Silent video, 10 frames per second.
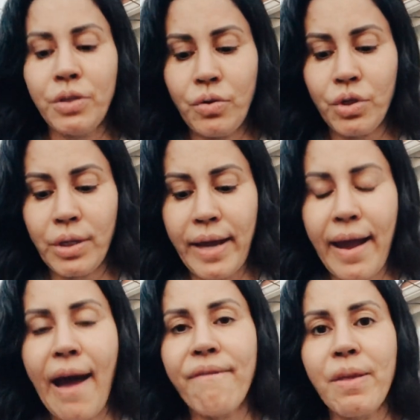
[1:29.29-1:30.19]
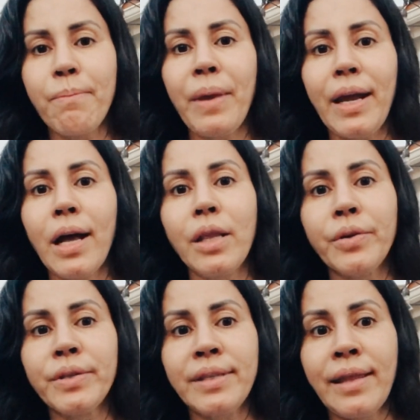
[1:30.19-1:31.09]
Usually I have them pick
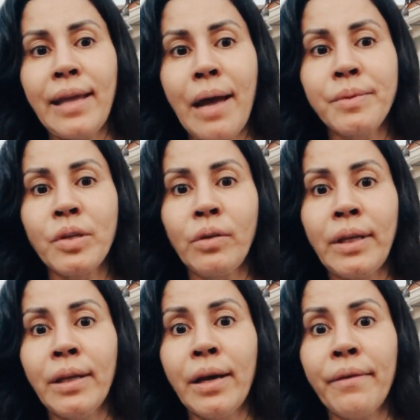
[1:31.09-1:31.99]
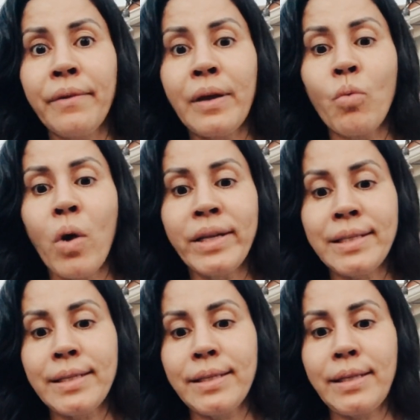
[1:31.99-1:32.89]
colors that they absolutely love and want
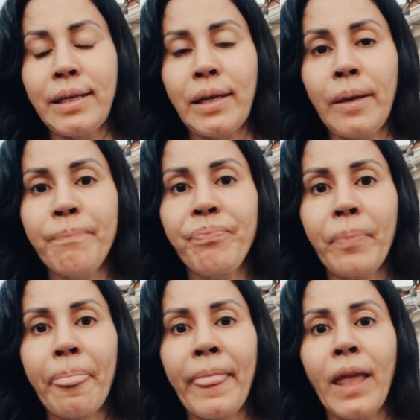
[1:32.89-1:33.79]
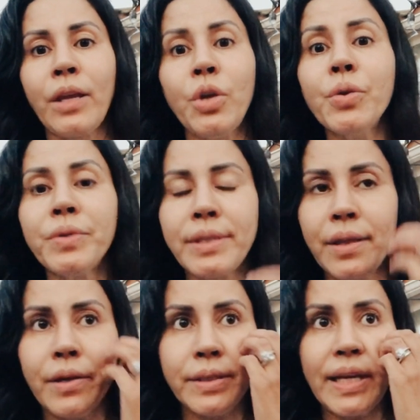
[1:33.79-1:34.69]
to see used
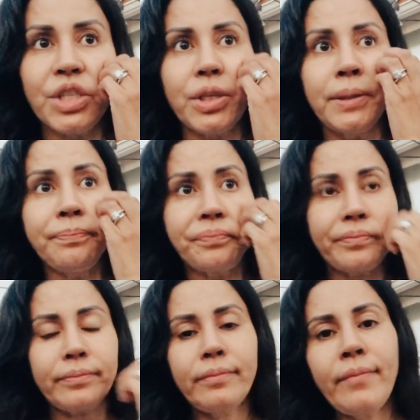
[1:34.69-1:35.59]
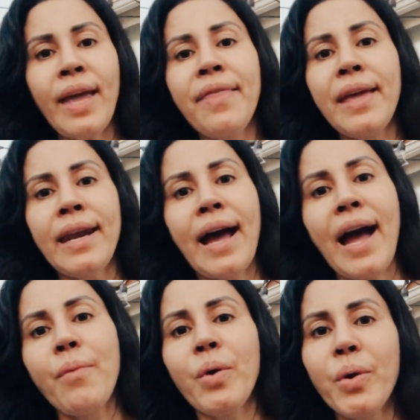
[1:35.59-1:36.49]
in their session, and then
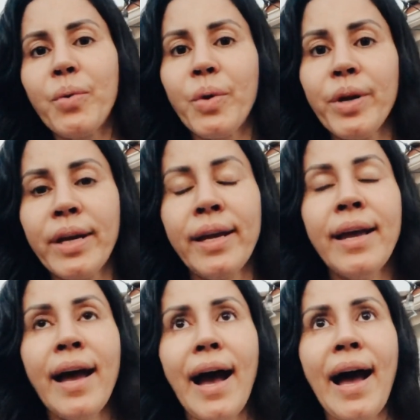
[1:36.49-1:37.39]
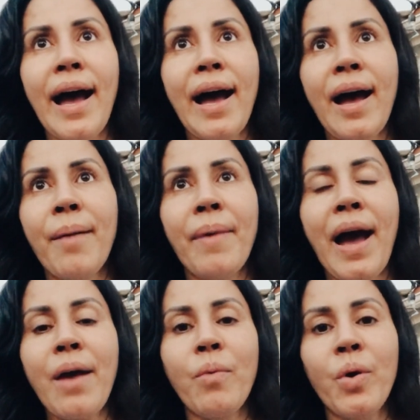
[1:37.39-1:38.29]
I will go to work.
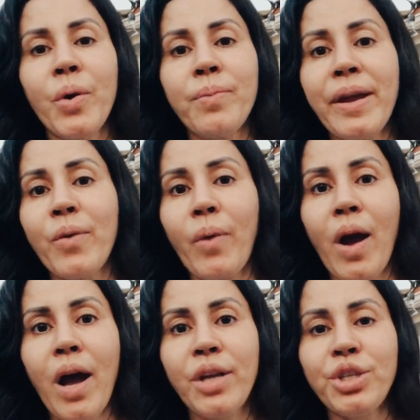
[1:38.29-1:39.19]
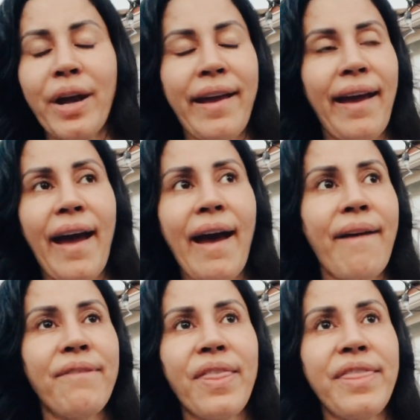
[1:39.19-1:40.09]
I will go to my garage. I
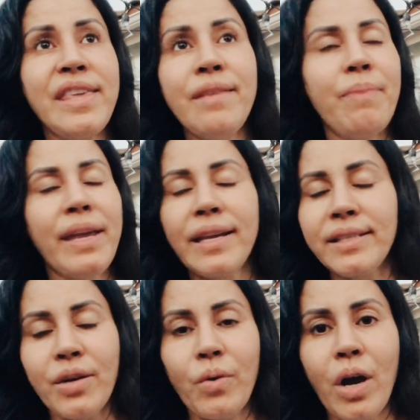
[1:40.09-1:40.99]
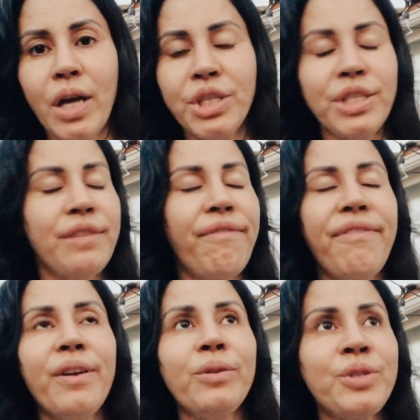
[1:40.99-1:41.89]
have the biggest garage. It's
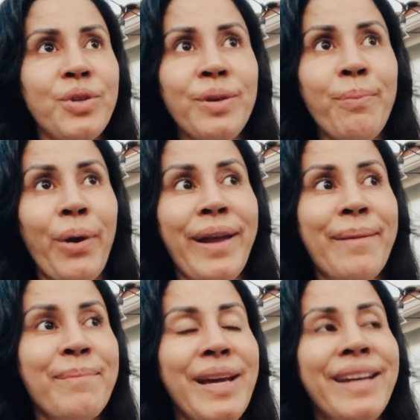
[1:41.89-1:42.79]
filled to the brim.